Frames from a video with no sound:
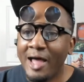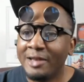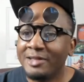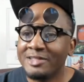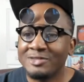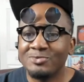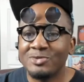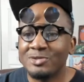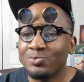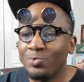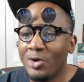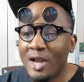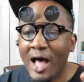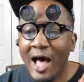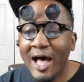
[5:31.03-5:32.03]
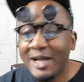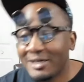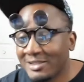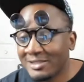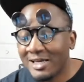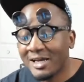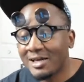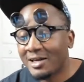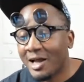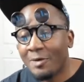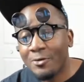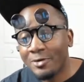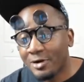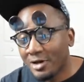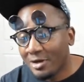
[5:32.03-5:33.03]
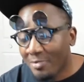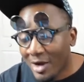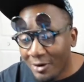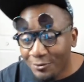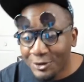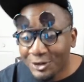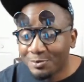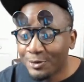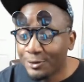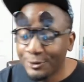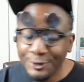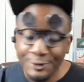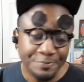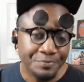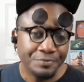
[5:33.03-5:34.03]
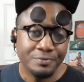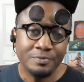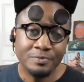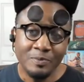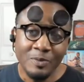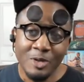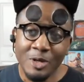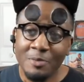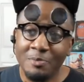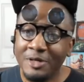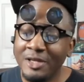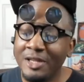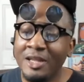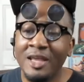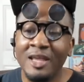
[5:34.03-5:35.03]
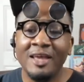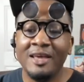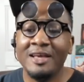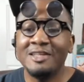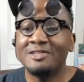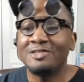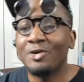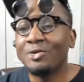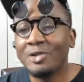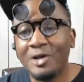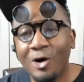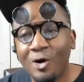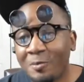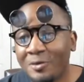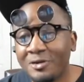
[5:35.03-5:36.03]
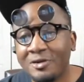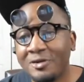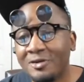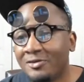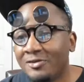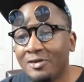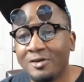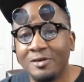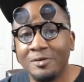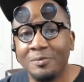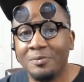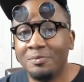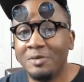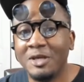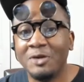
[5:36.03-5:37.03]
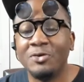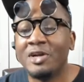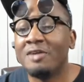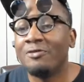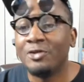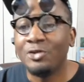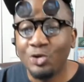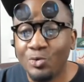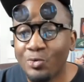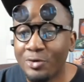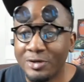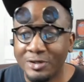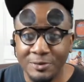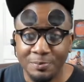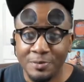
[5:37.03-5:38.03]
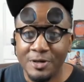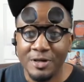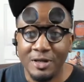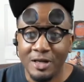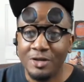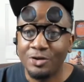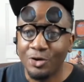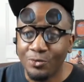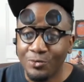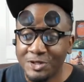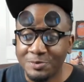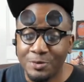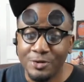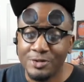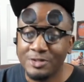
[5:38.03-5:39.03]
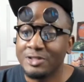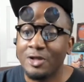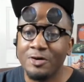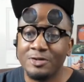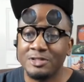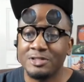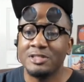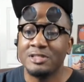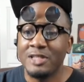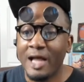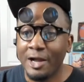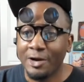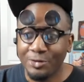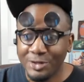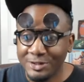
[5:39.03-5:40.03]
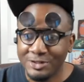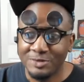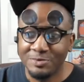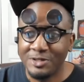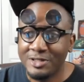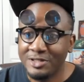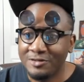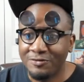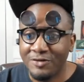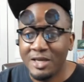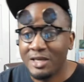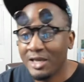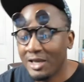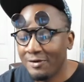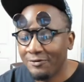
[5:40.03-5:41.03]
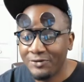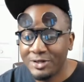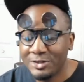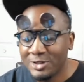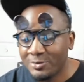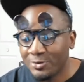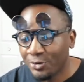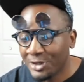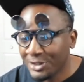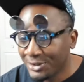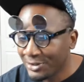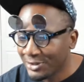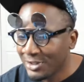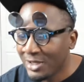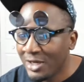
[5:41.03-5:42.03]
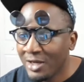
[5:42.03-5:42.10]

This was what I decided I wanted in my wish board, but it's totally open to be whatever you want to put in your wish board, as long as it's not creatures, because Fae can't fetch up creatures.